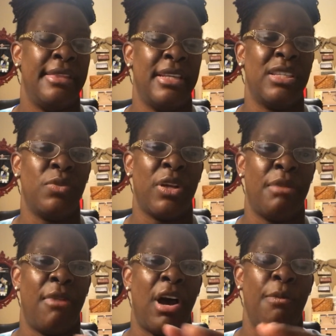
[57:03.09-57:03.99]
recovery
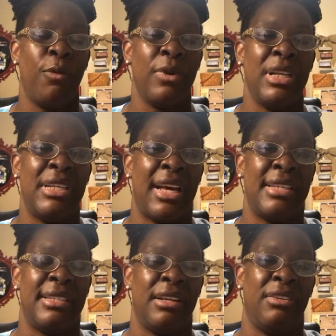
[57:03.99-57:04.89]
period.
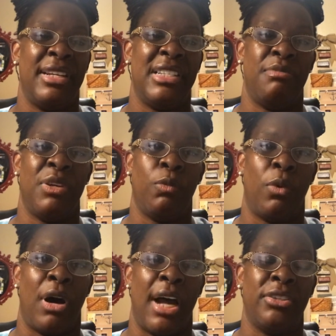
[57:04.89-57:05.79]
This is where the mom
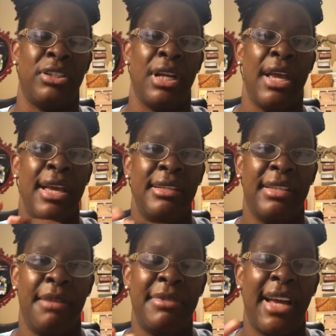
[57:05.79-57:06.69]
really does still
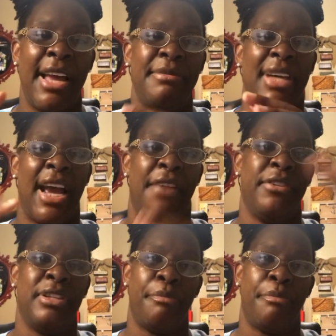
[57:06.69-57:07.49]
need to be watched